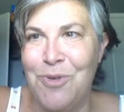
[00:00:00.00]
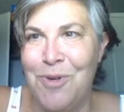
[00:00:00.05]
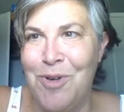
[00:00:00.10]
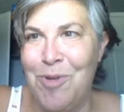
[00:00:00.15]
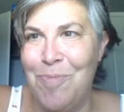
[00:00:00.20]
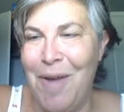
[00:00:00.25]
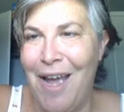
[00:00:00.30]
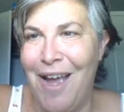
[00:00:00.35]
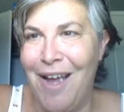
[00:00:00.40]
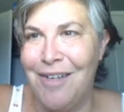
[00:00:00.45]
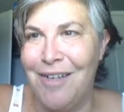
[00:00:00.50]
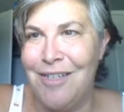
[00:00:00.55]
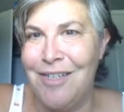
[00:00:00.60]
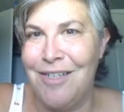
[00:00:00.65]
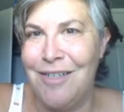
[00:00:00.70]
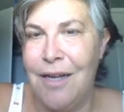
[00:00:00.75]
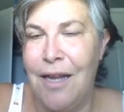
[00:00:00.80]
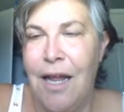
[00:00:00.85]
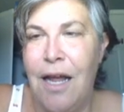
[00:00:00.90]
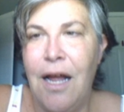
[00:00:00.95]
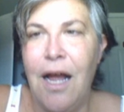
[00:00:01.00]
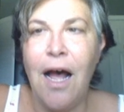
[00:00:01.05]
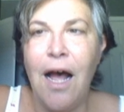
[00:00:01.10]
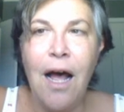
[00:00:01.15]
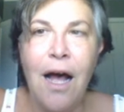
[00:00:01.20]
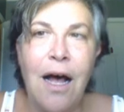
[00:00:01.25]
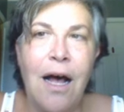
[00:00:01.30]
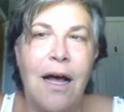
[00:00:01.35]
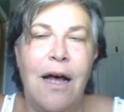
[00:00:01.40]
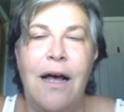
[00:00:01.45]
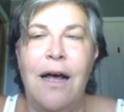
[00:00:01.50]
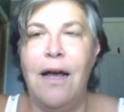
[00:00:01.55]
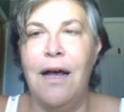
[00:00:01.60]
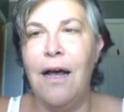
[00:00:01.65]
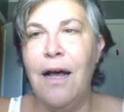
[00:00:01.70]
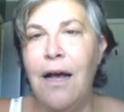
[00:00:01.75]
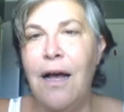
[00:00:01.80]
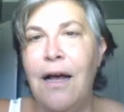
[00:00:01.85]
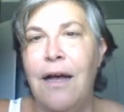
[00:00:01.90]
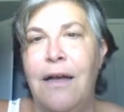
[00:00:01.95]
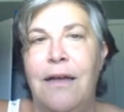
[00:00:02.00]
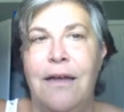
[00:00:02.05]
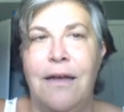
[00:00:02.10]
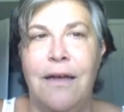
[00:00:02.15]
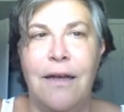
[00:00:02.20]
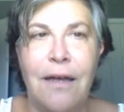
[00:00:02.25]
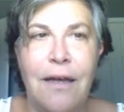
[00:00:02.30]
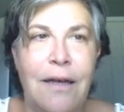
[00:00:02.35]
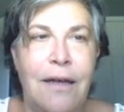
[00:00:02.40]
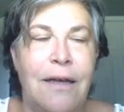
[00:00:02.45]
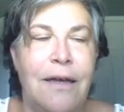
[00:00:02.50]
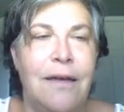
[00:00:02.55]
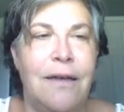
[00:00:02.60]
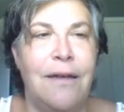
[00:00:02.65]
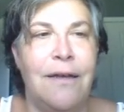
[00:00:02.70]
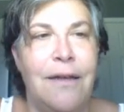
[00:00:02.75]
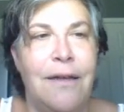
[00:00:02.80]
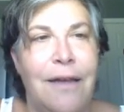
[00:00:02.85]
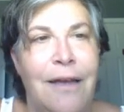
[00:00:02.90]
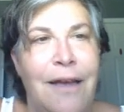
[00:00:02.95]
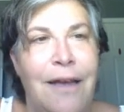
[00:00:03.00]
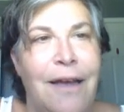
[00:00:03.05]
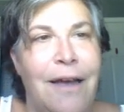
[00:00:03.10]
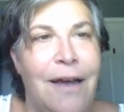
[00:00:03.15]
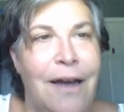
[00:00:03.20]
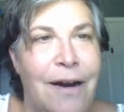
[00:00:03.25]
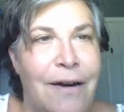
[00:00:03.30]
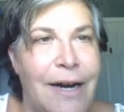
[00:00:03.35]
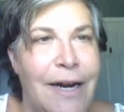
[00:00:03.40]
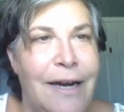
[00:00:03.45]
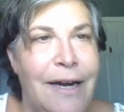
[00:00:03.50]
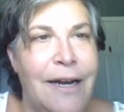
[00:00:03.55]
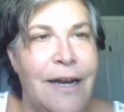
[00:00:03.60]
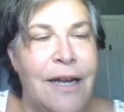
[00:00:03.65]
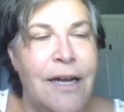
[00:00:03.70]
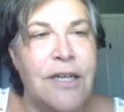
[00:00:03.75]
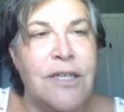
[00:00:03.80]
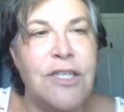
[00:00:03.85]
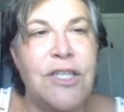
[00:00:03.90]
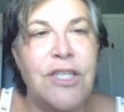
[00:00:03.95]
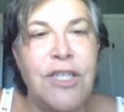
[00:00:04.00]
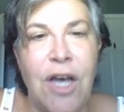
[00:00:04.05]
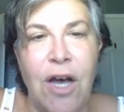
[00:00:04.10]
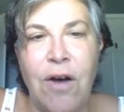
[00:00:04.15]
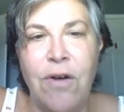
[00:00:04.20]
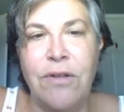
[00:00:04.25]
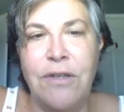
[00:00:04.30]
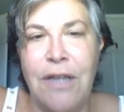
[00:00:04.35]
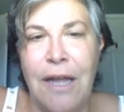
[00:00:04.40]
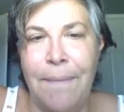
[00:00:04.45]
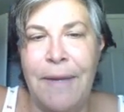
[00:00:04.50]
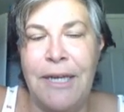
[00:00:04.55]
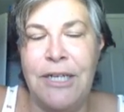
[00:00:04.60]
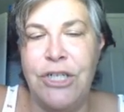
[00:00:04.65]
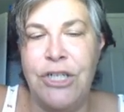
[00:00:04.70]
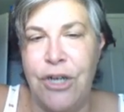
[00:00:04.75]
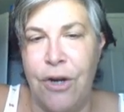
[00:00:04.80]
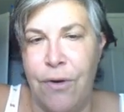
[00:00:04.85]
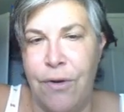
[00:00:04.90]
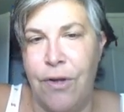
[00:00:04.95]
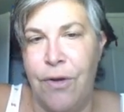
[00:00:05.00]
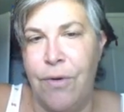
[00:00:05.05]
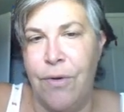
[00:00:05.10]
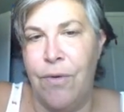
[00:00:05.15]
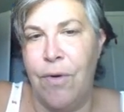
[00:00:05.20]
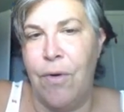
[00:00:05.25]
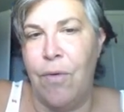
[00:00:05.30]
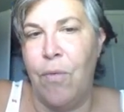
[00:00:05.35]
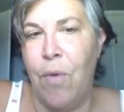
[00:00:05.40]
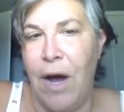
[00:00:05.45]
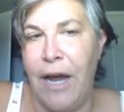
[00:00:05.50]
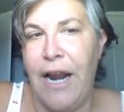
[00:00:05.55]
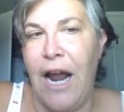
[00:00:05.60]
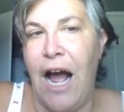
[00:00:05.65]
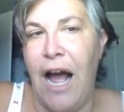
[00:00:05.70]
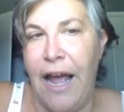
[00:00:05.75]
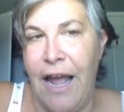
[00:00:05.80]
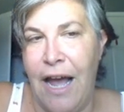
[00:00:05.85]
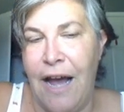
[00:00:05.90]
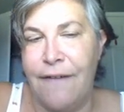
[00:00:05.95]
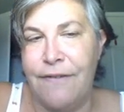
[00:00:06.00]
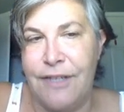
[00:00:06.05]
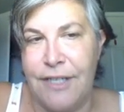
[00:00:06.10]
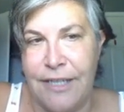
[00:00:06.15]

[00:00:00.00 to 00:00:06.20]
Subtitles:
to a new page. All right, so let me show you what I have